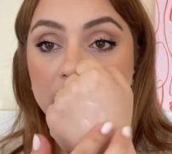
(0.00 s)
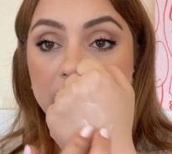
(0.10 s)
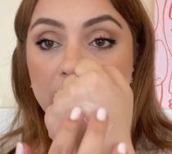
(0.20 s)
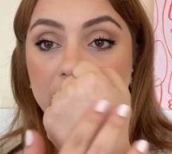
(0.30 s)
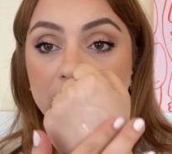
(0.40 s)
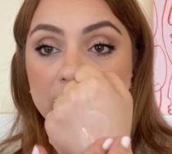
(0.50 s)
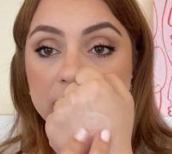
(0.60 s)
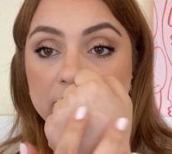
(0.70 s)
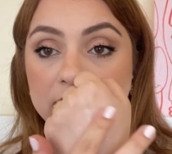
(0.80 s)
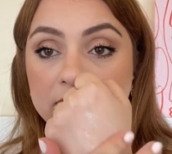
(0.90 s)

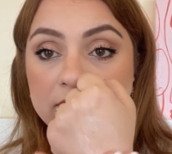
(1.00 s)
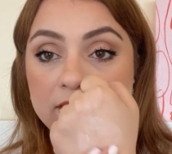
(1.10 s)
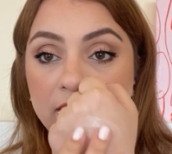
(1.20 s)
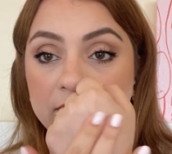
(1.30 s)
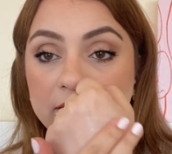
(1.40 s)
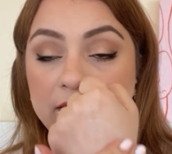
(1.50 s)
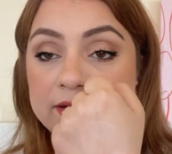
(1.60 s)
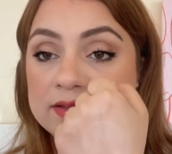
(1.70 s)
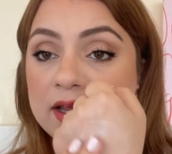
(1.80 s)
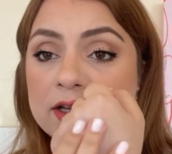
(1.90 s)
And yeah,
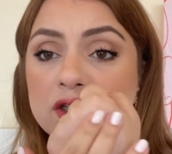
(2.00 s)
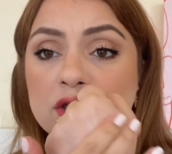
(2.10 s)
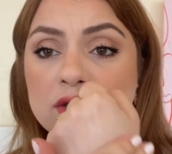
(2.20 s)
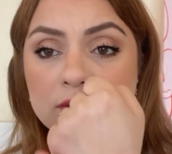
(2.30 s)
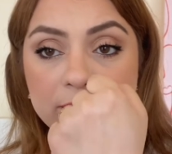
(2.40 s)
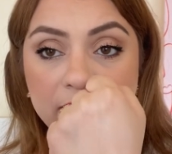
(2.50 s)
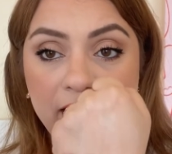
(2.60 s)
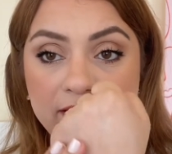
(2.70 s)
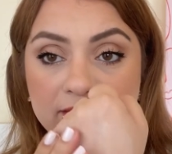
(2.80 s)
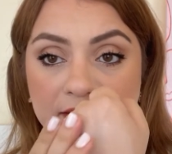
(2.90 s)
it's not super
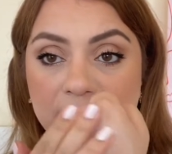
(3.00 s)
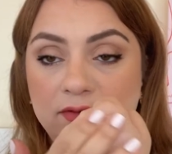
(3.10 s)
casty.